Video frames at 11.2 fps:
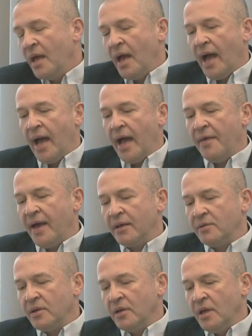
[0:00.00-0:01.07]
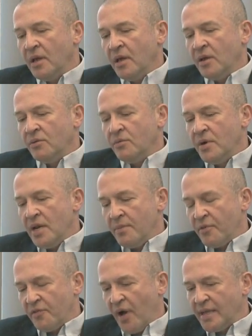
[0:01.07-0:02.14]
Uh, and that really
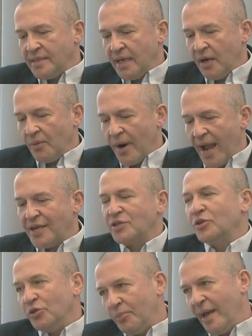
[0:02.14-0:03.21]
provides a, a rational